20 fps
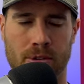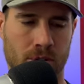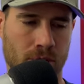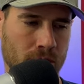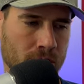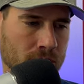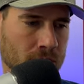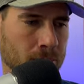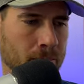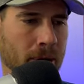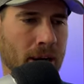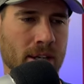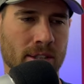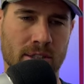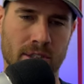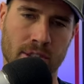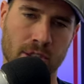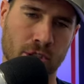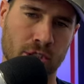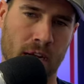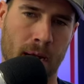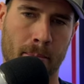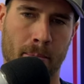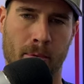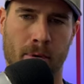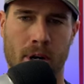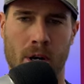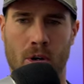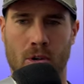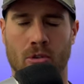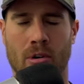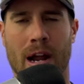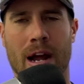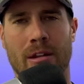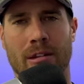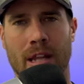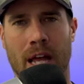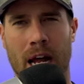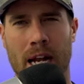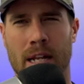you can compare it to the Chaparral
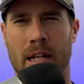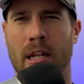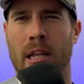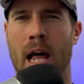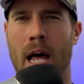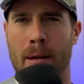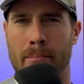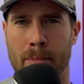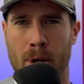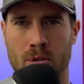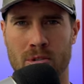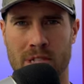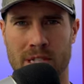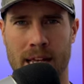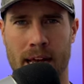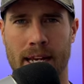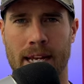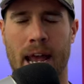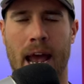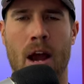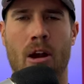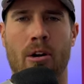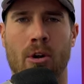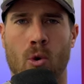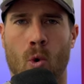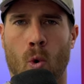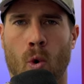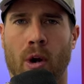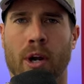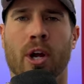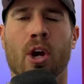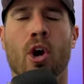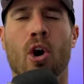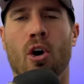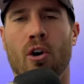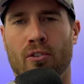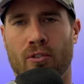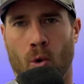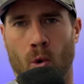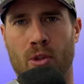Crownline, and a lot of boats in that category
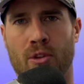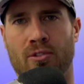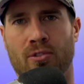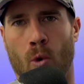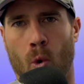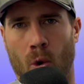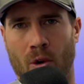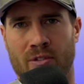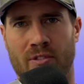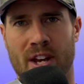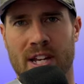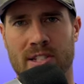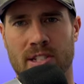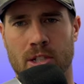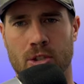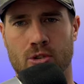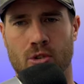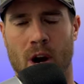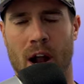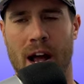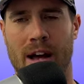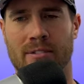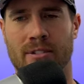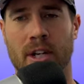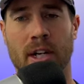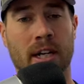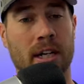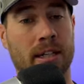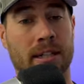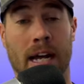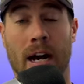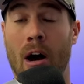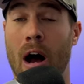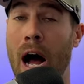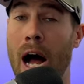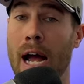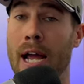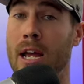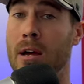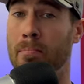for the forward-facing drive. Now
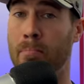I am